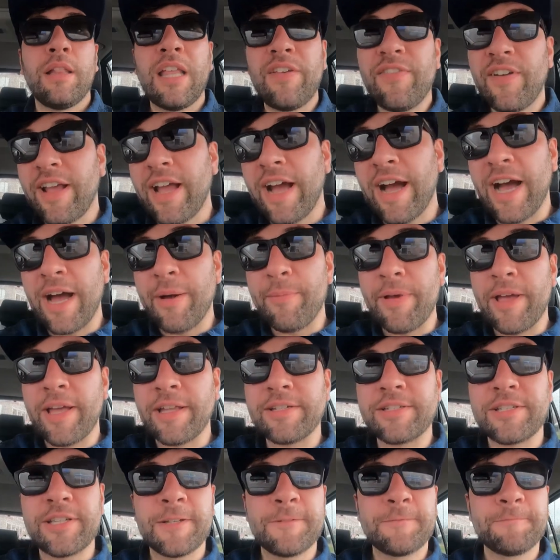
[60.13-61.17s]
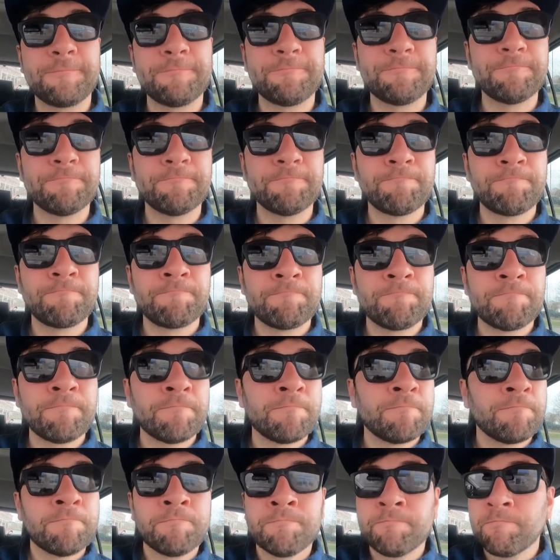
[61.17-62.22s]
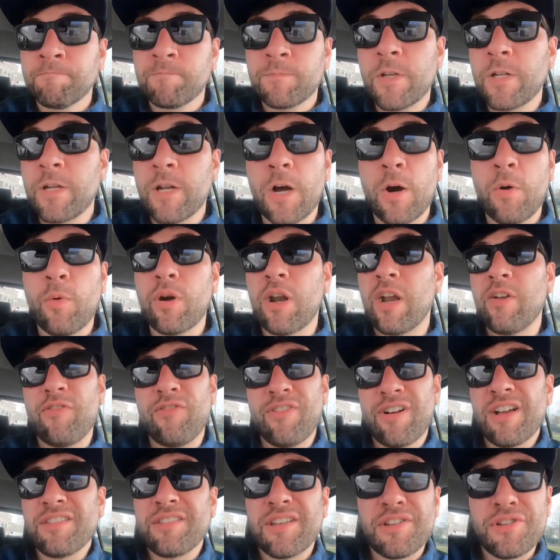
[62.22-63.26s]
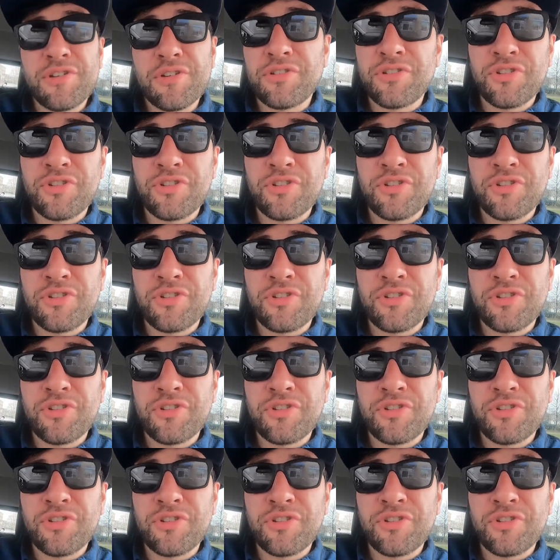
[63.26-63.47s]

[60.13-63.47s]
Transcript: leave a comment, you know, what everyone else on